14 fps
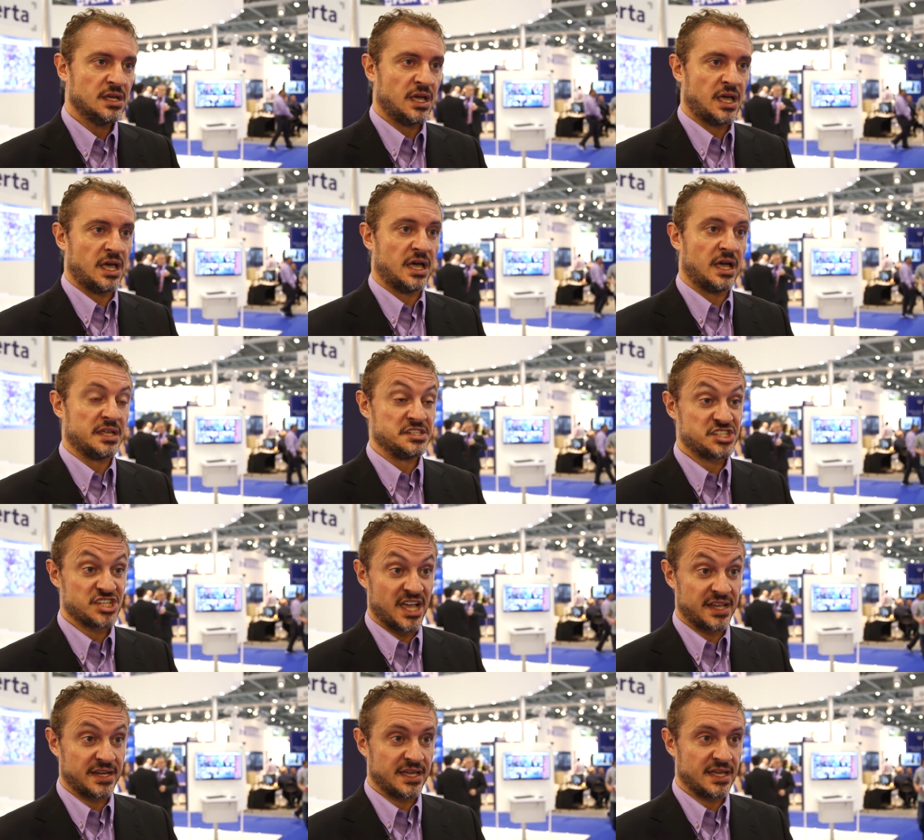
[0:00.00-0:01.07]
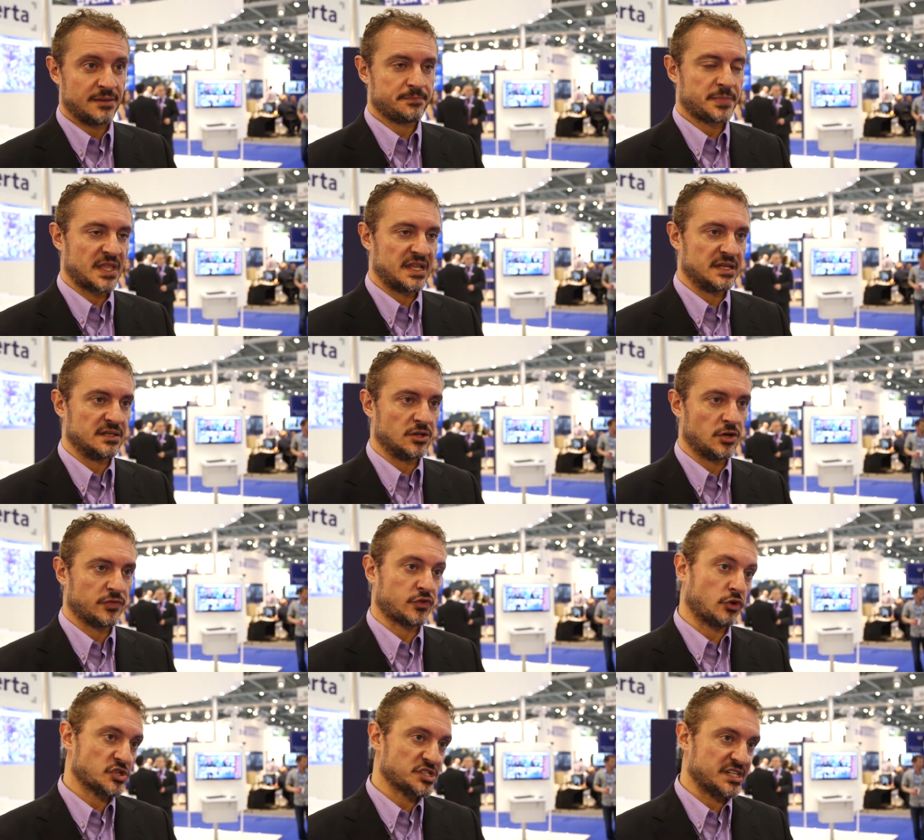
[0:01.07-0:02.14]
uh, in China, in,
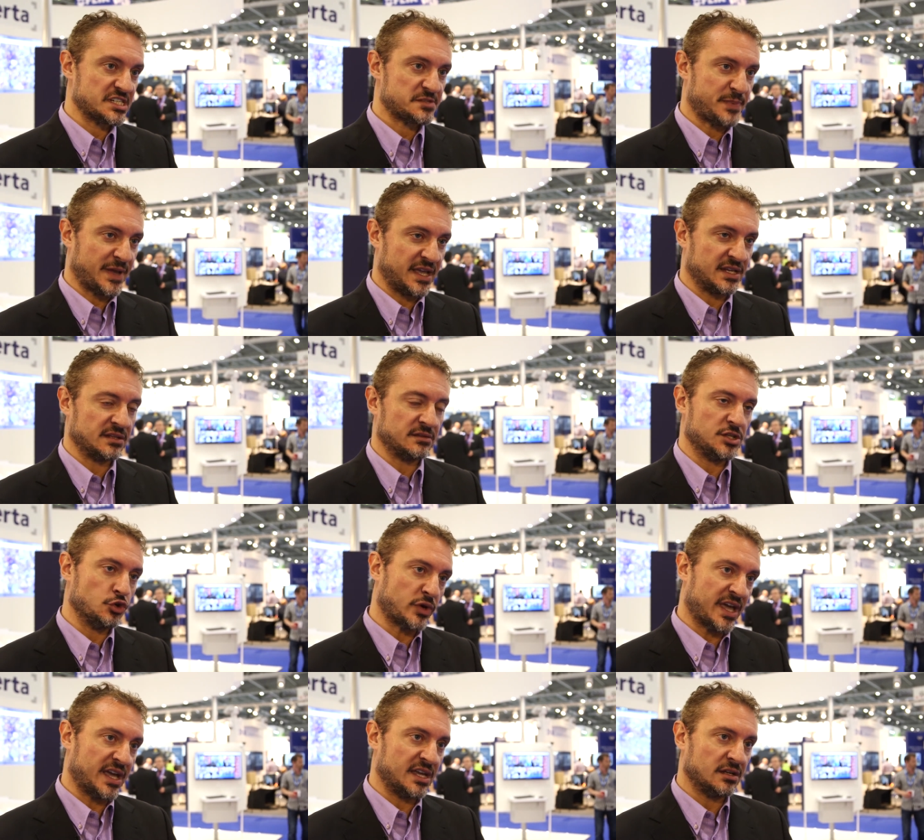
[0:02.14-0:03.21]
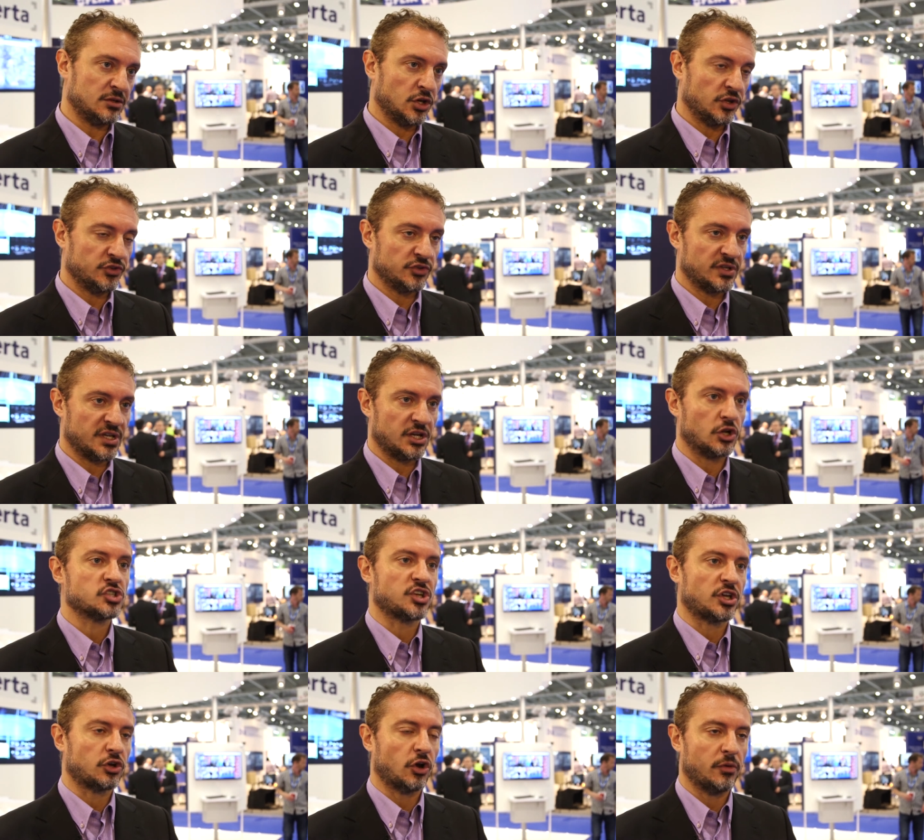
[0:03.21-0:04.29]
of course in Spain, U K, London, and
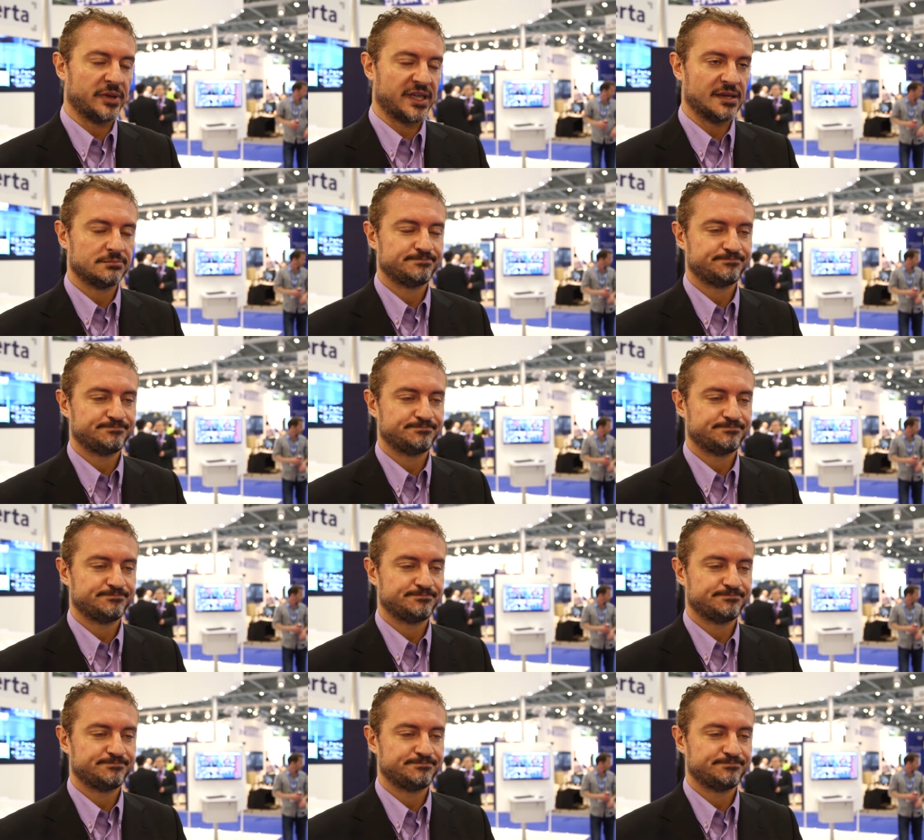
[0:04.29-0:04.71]
also in Colombia.